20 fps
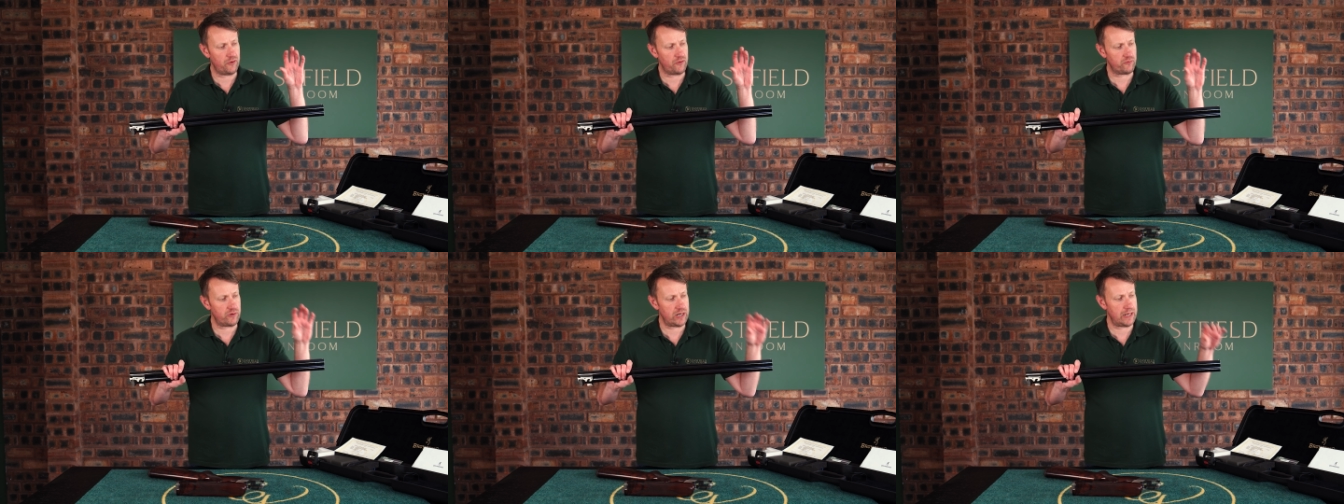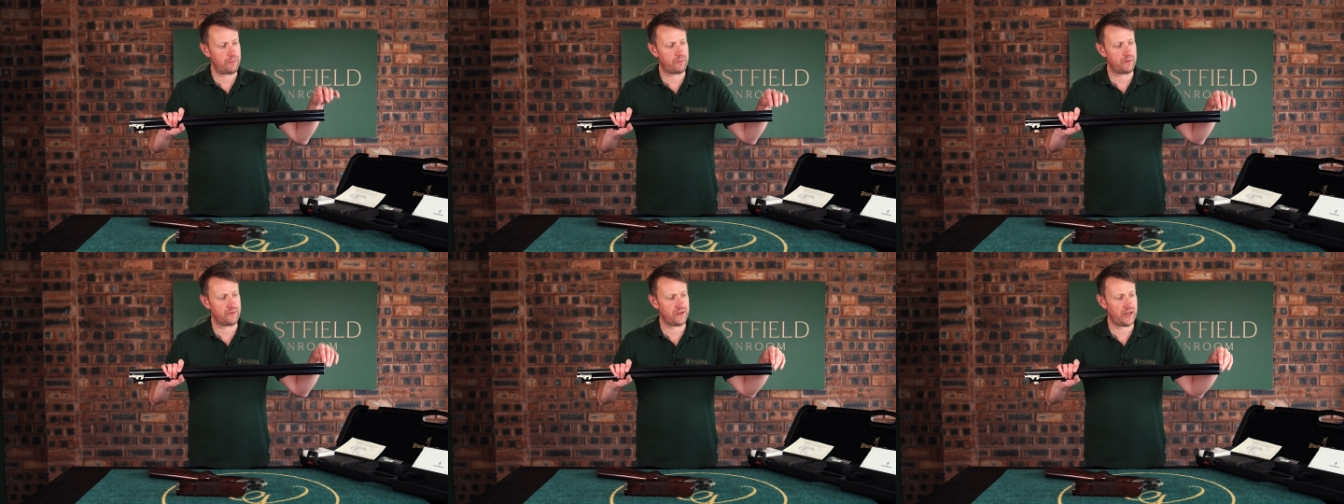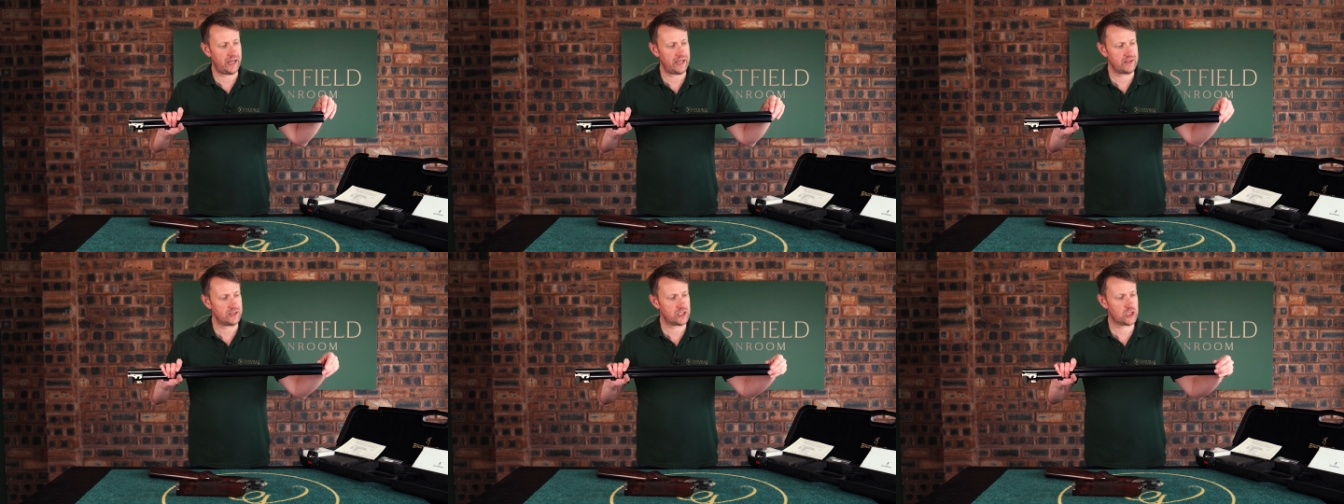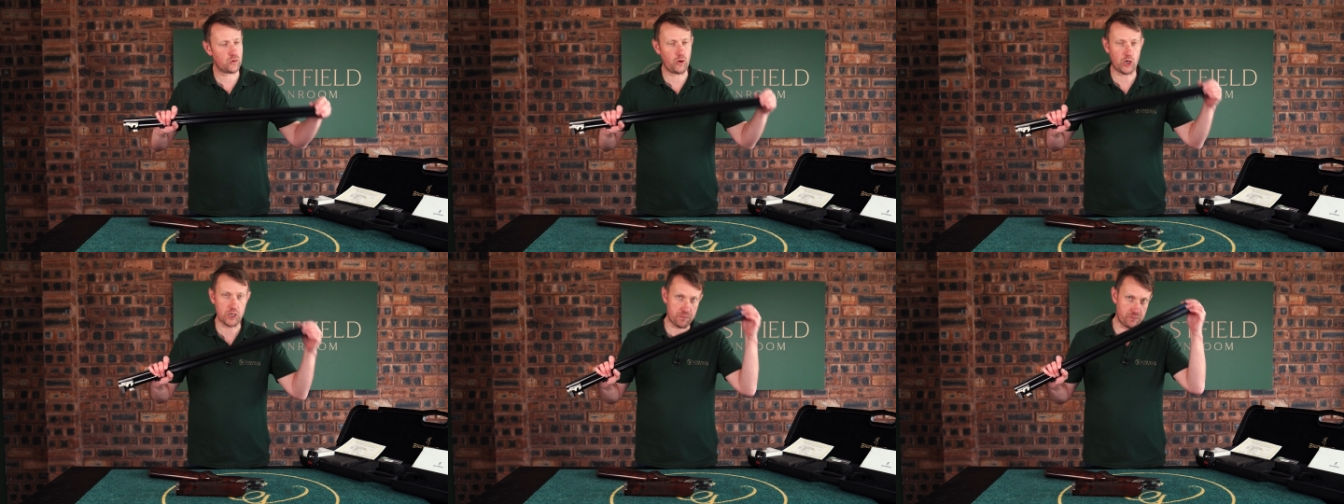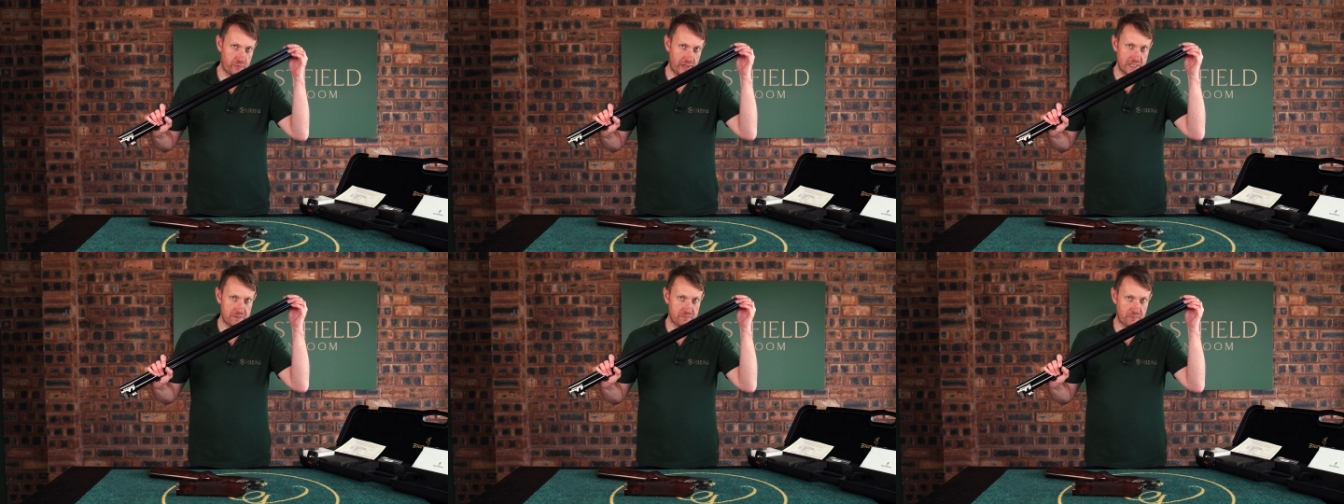rib with a squash
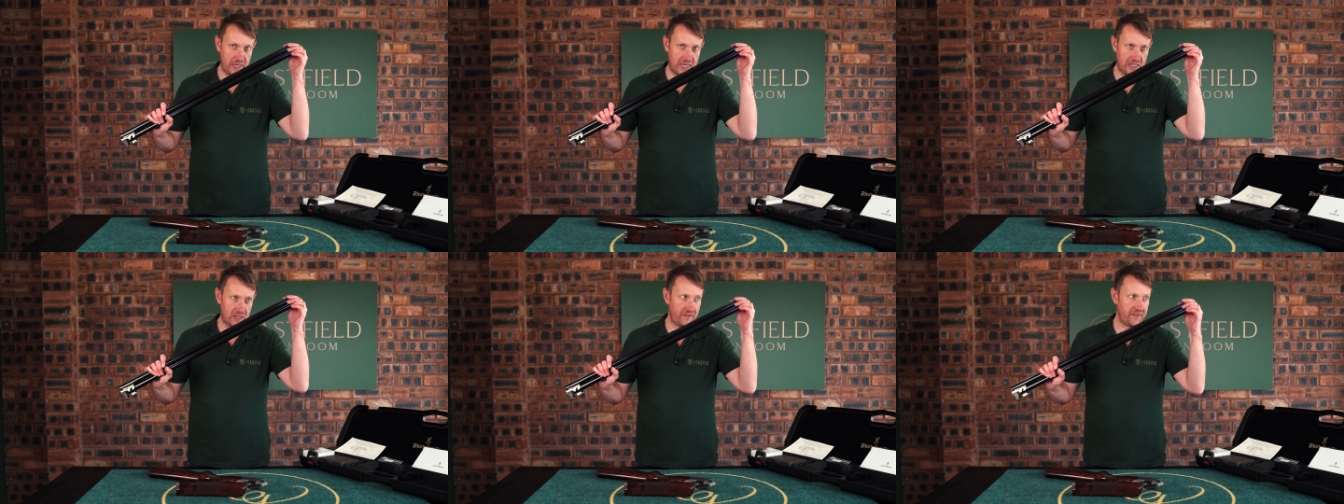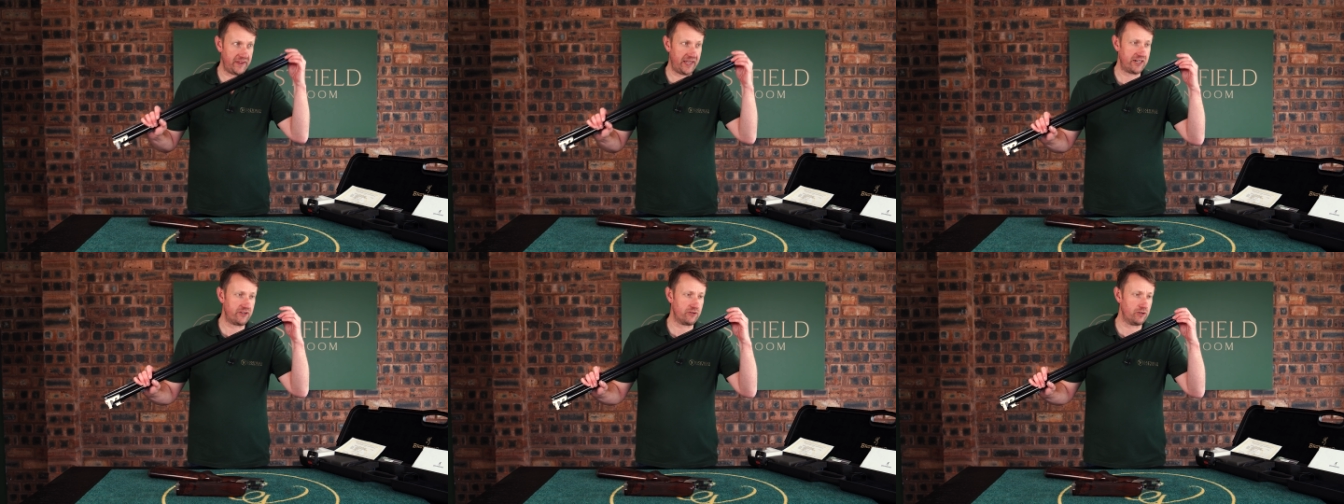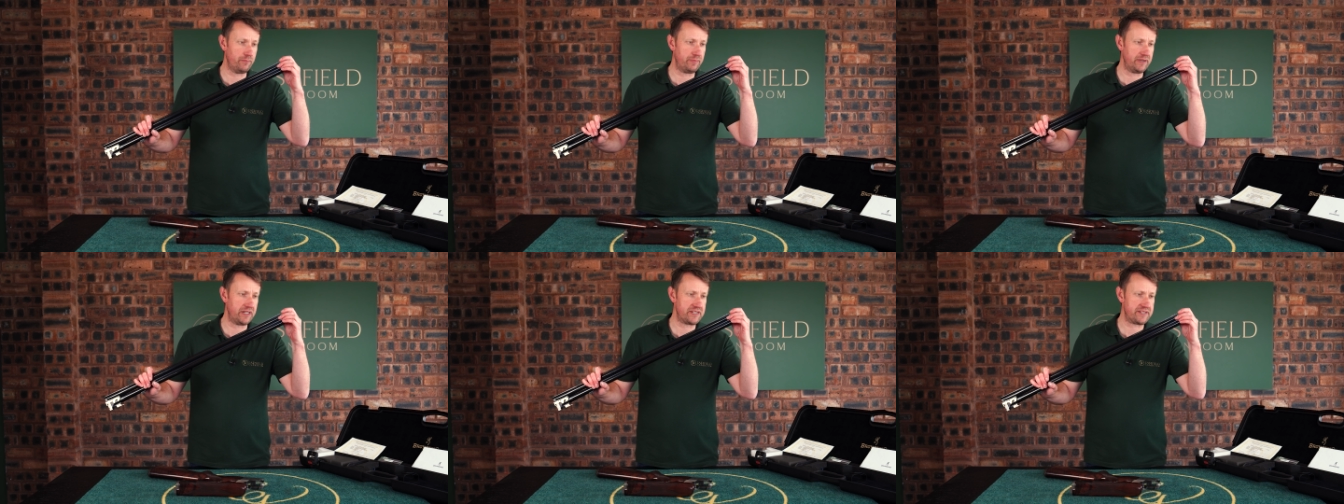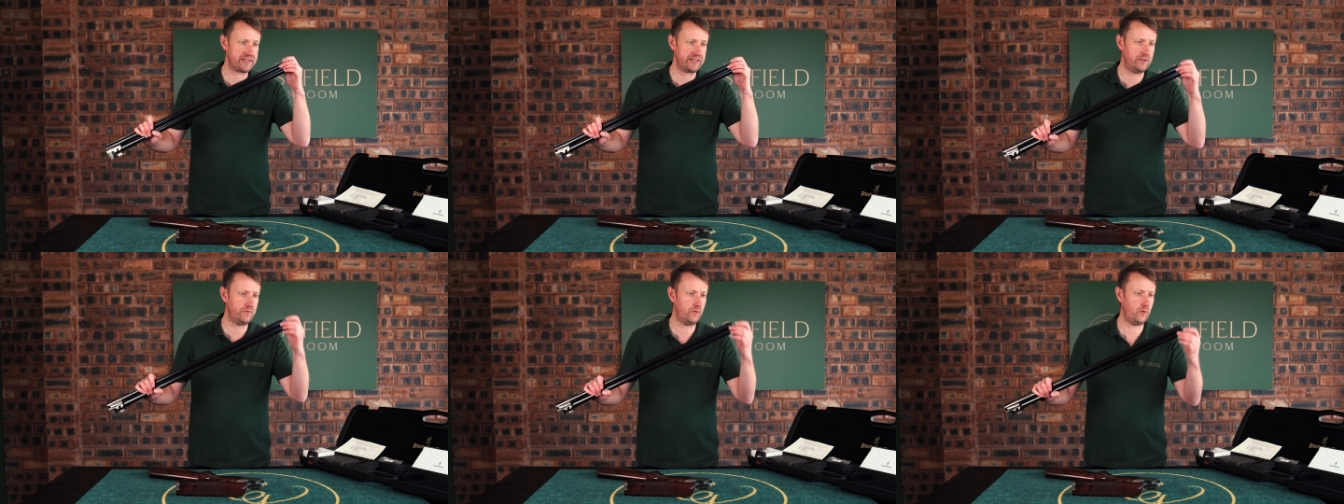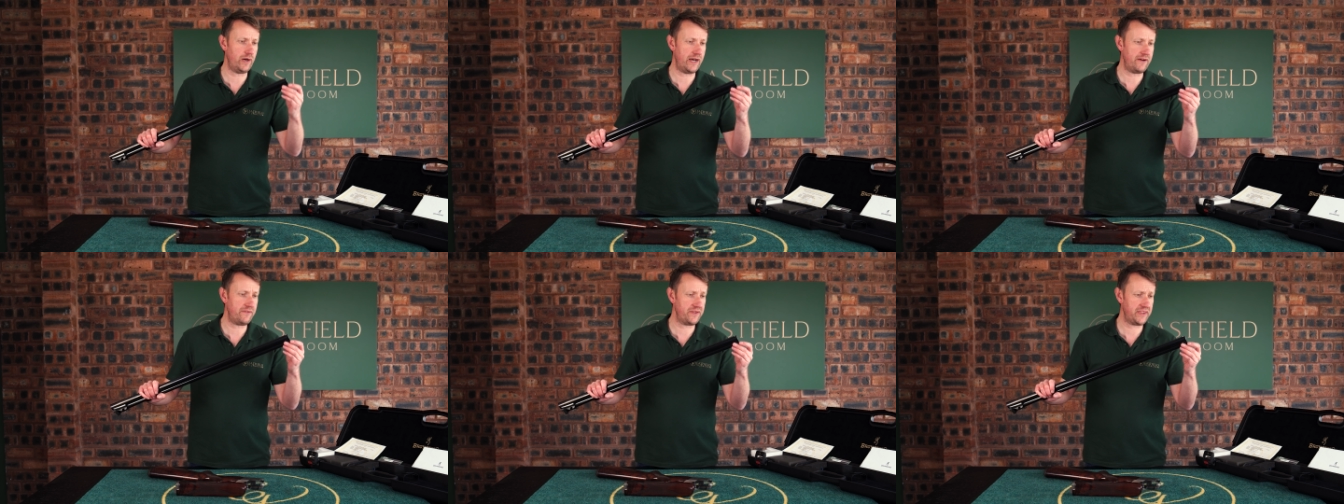brass bead on the end or a bit of silver,
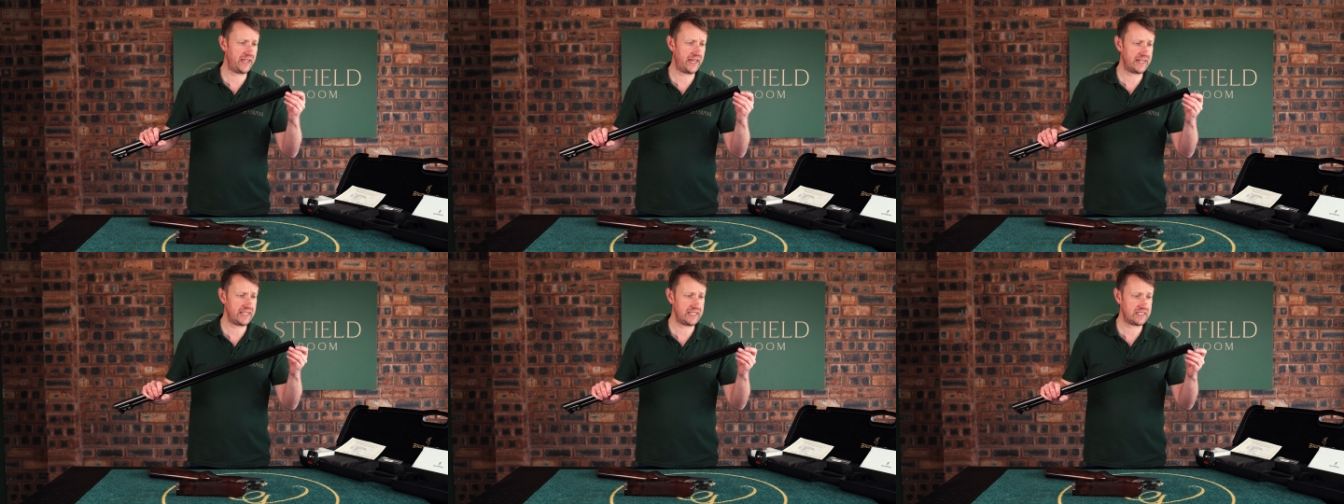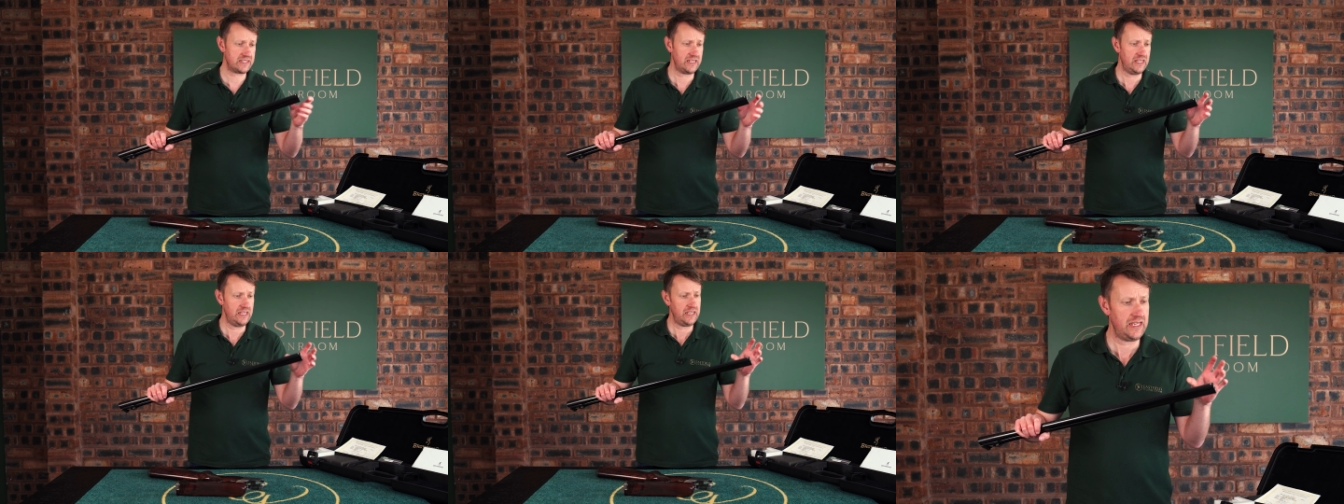whatever that is.